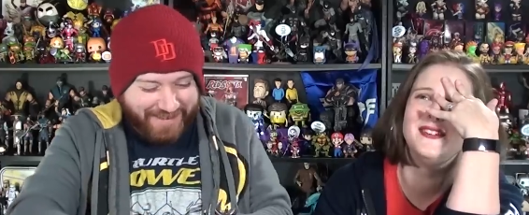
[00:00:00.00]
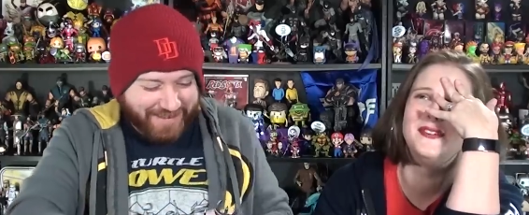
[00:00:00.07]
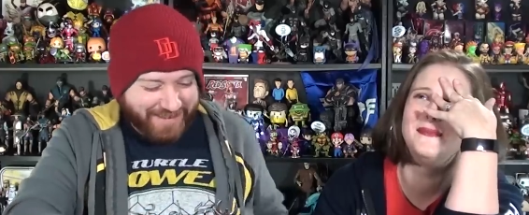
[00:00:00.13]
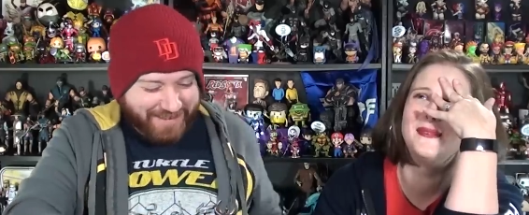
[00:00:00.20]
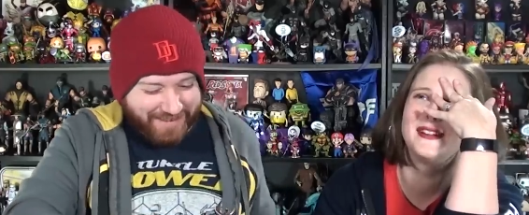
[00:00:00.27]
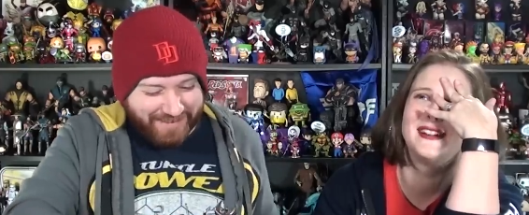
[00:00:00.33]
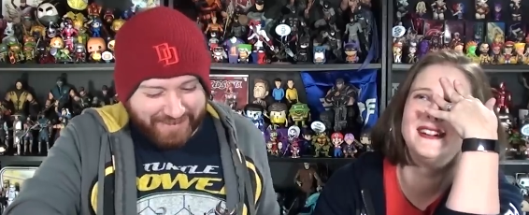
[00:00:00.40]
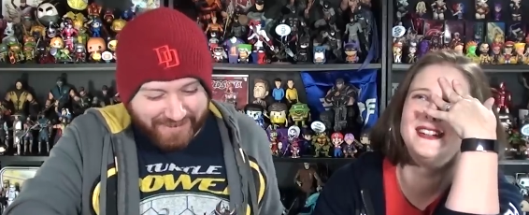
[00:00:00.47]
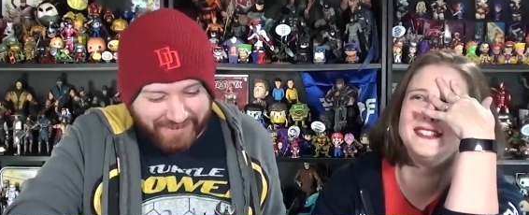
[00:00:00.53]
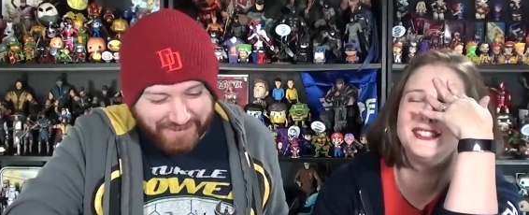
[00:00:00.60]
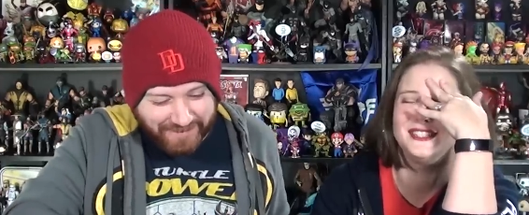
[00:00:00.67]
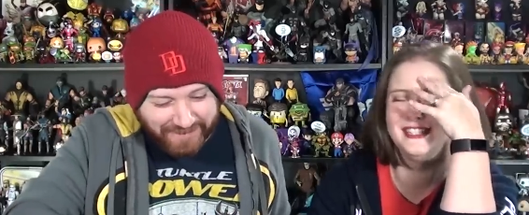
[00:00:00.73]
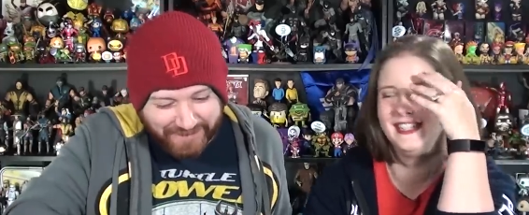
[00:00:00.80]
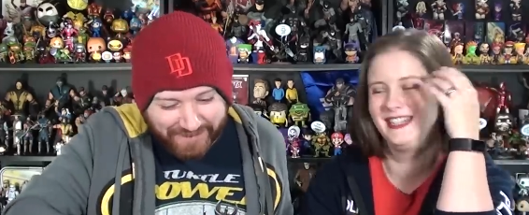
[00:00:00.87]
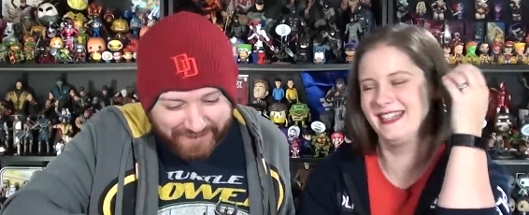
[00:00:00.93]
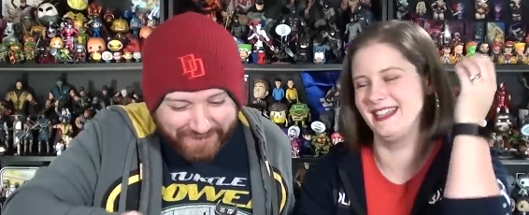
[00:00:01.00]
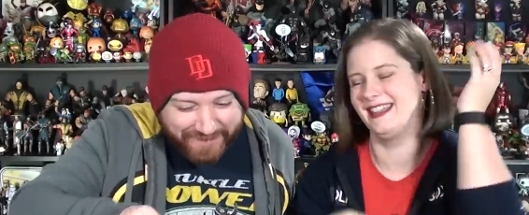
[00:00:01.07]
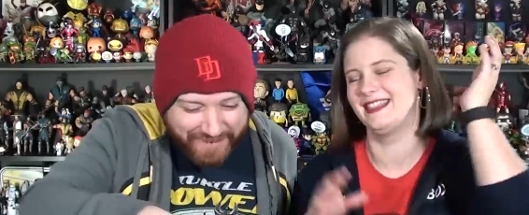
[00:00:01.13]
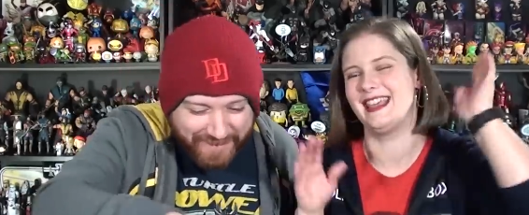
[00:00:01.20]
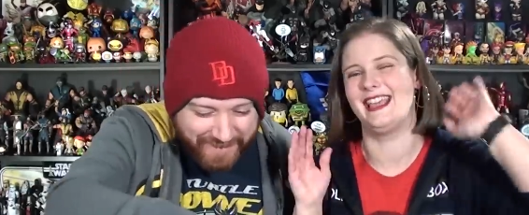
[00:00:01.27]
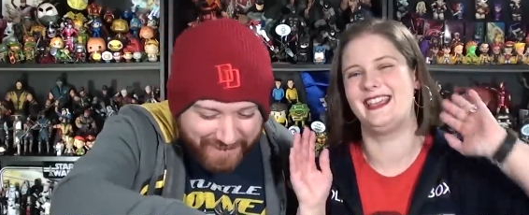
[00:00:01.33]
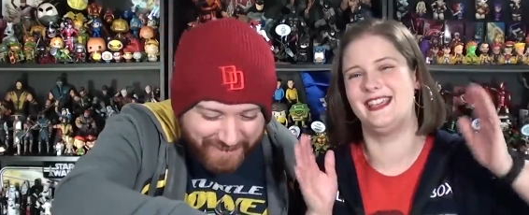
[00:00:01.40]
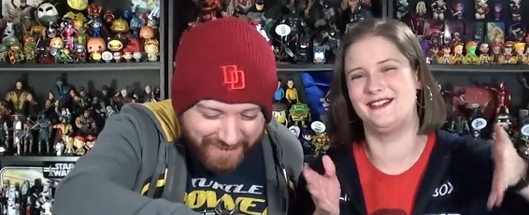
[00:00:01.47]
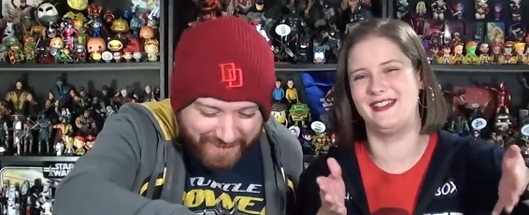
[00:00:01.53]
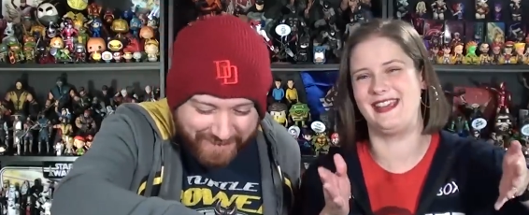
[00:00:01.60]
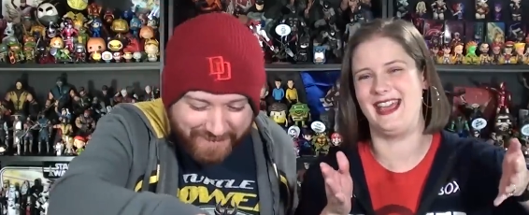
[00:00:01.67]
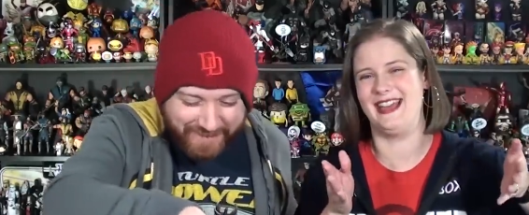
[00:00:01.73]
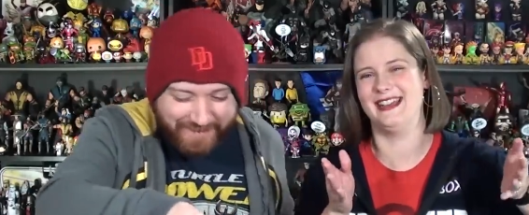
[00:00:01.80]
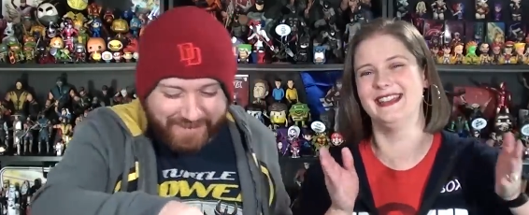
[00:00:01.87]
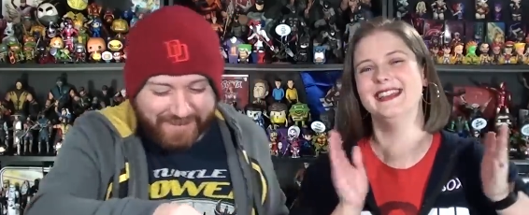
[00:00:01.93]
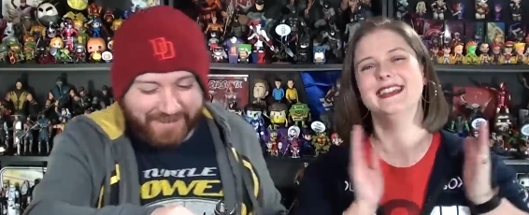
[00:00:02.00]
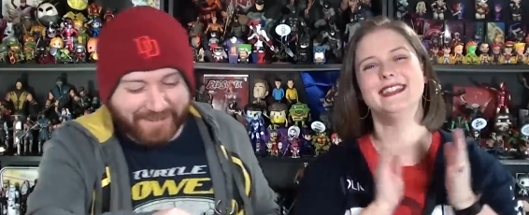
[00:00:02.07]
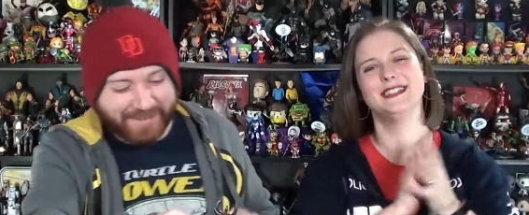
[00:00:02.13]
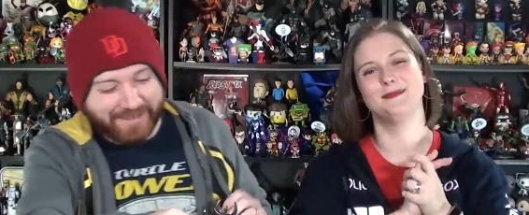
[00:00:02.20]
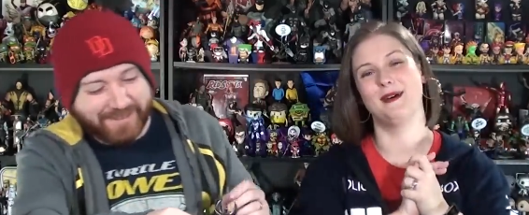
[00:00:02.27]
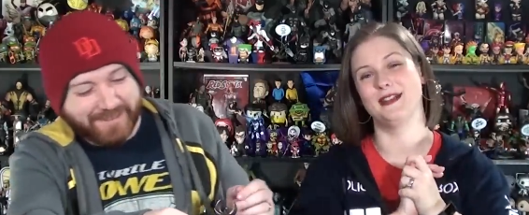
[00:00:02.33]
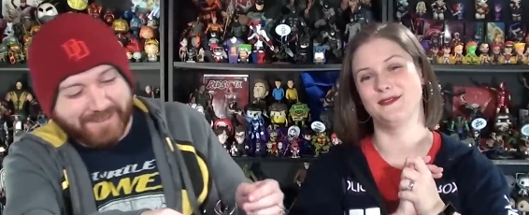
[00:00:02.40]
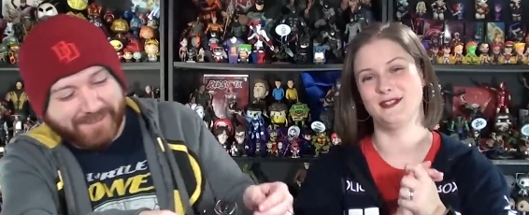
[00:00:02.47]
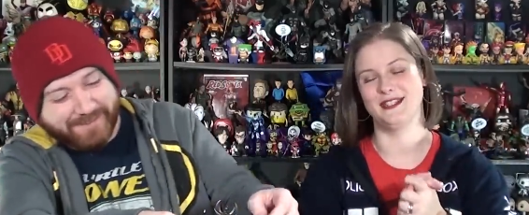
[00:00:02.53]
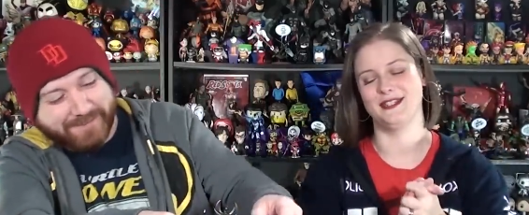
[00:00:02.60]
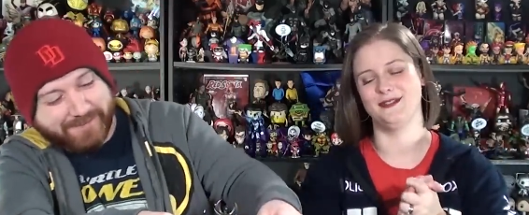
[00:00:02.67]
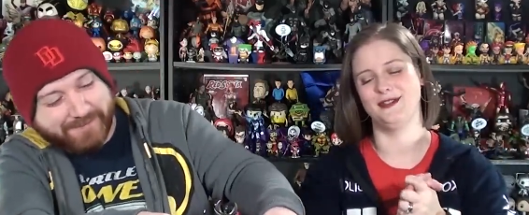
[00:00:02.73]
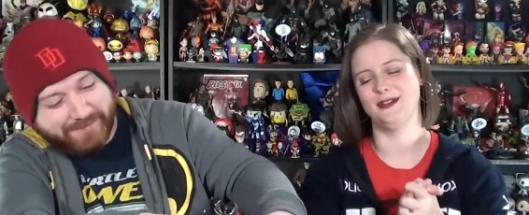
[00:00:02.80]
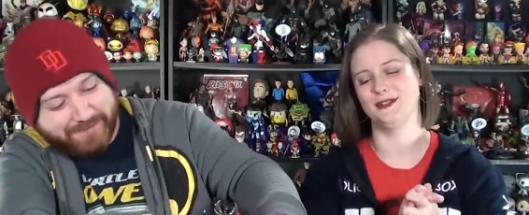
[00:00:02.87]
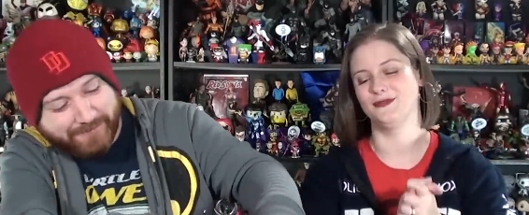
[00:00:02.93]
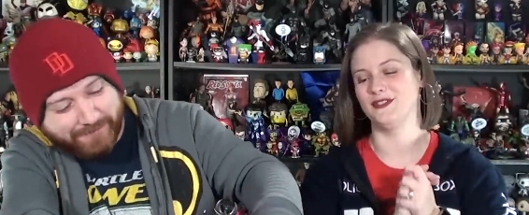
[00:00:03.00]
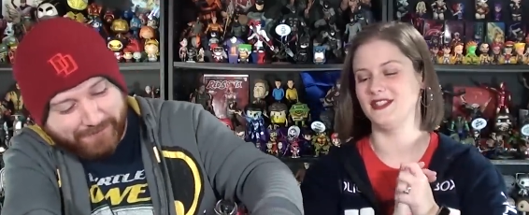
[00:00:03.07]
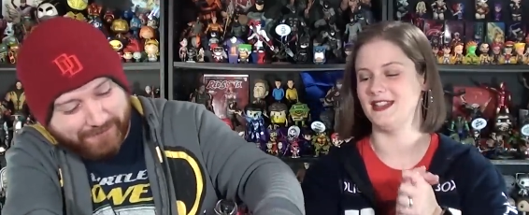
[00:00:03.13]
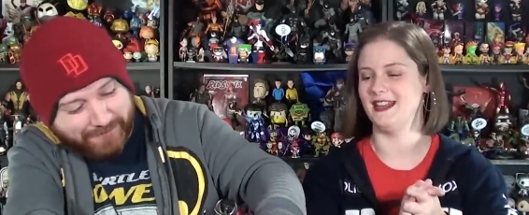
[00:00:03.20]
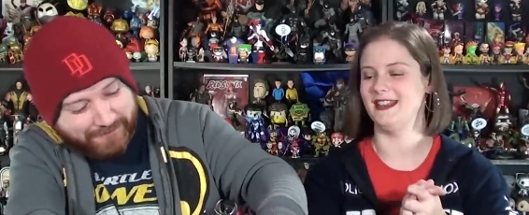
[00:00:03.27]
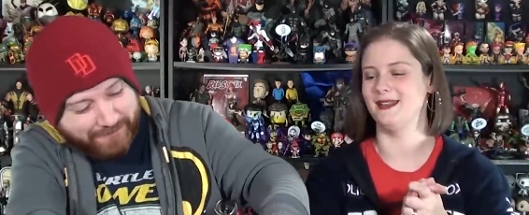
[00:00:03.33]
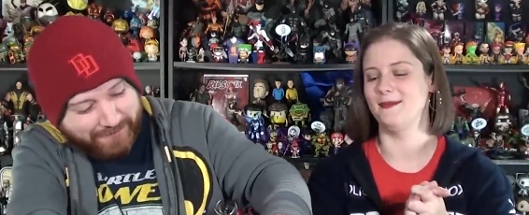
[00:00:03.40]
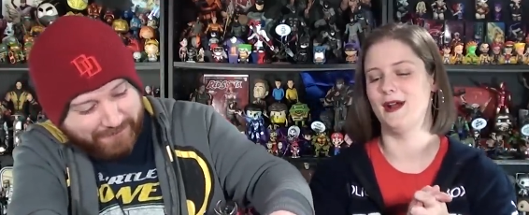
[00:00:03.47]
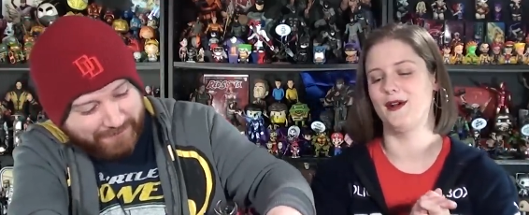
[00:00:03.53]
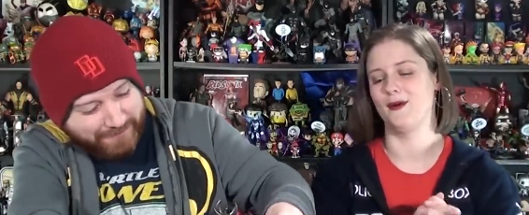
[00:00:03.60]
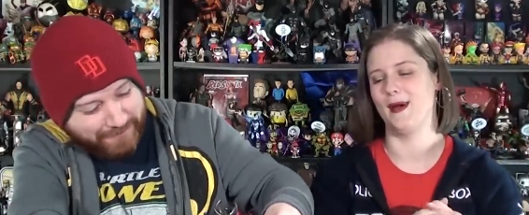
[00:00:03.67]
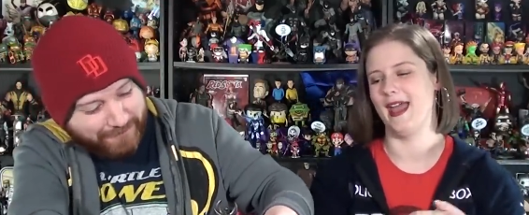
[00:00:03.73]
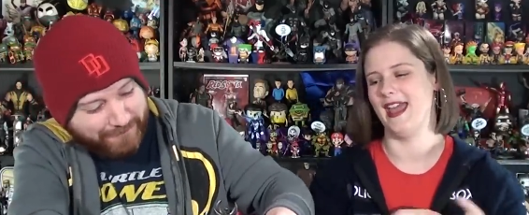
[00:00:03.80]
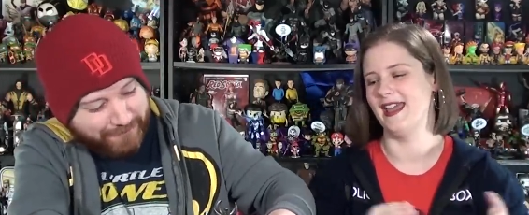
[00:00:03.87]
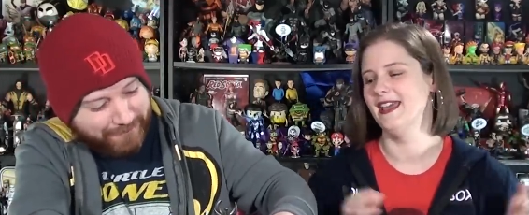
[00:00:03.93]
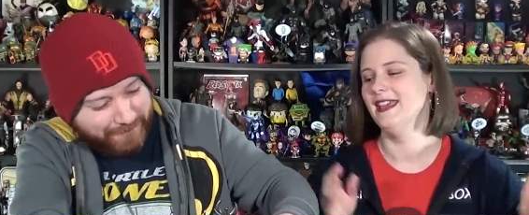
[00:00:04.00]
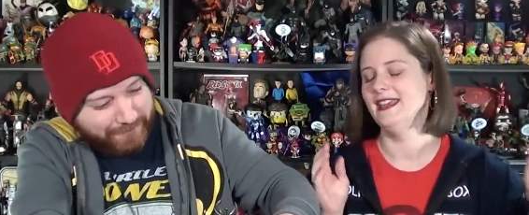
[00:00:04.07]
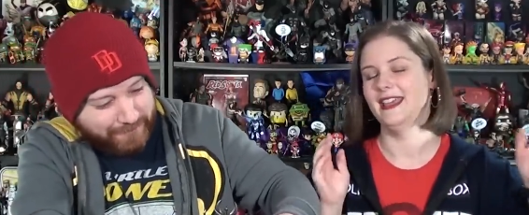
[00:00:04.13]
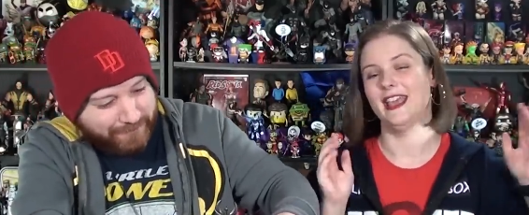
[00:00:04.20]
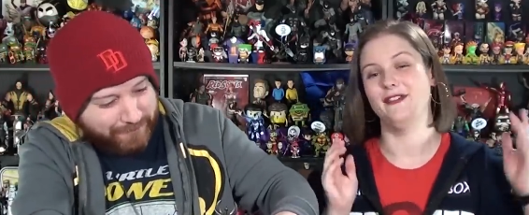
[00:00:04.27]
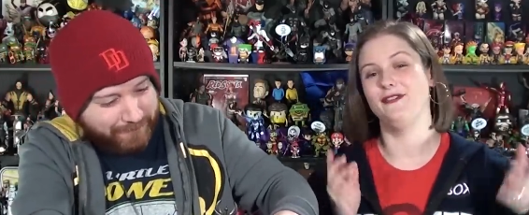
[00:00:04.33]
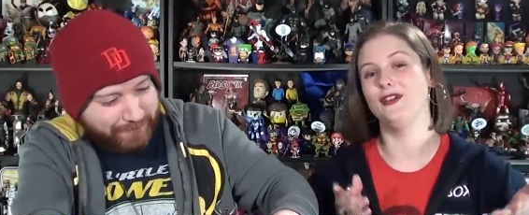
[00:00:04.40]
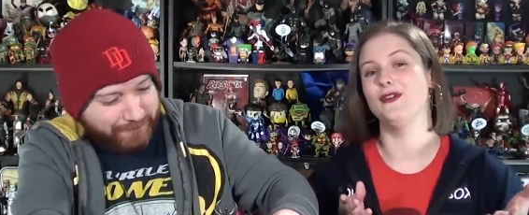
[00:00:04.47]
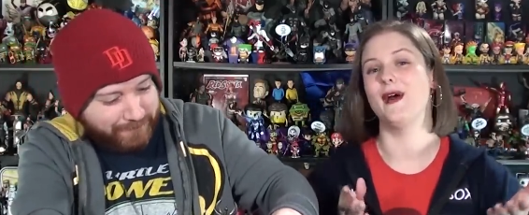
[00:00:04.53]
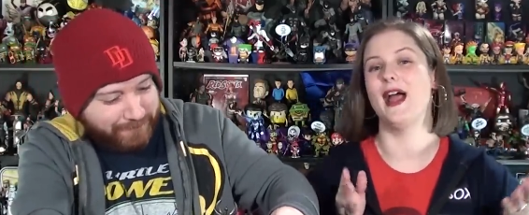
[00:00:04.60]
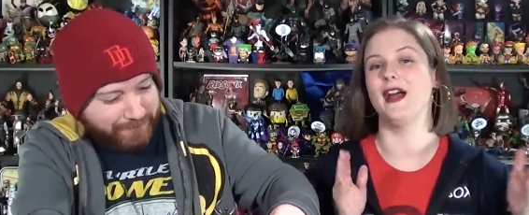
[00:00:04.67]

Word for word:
Speaker 1: Oh my gosh. Thank you again to Boss Fight Studios for sending them our way. If you